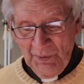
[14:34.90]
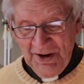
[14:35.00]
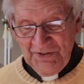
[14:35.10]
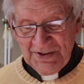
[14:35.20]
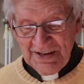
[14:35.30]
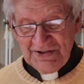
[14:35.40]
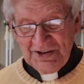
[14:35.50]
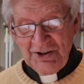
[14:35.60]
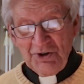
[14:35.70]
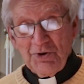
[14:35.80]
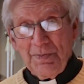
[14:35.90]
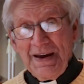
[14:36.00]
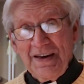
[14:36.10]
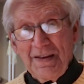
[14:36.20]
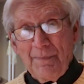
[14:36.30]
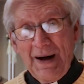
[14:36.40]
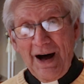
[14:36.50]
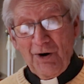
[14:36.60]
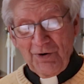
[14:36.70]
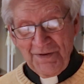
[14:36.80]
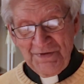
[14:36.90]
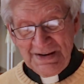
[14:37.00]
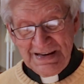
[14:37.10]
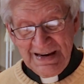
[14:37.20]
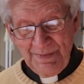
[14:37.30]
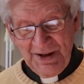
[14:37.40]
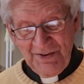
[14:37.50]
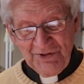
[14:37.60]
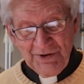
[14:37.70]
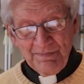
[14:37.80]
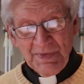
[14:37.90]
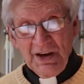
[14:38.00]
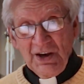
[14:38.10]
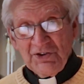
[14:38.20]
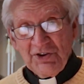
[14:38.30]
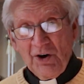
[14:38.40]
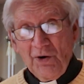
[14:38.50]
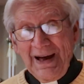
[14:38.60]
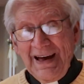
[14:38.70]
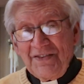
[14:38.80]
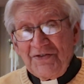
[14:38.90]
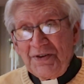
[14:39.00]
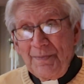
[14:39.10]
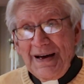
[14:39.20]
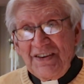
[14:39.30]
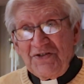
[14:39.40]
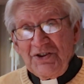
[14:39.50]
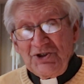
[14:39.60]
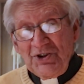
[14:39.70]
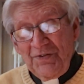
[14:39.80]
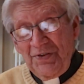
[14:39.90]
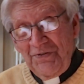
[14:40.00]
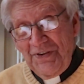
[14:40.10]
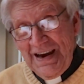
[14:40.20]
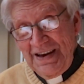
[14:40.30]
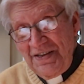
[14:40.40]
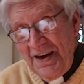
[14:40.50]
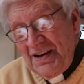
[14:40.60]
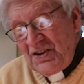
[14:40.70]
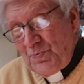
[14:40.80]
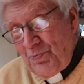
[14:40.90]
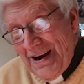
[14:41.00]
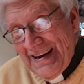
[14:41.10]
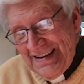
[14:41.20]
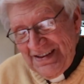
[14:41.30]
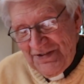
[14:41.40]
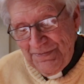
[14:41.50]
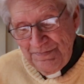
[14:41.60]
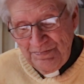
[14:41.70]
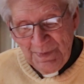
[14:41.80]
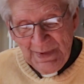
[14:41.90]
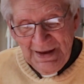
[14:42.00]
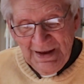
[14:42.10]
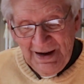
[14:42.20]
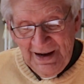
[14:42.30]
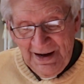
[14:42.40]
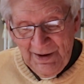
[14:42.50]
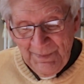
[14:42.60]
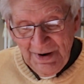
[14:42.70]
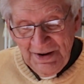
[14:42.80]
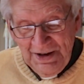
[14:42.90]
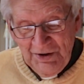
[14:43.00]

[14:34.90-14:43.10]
was considered to be in the power of the demons. So as the message of the faith spreads, power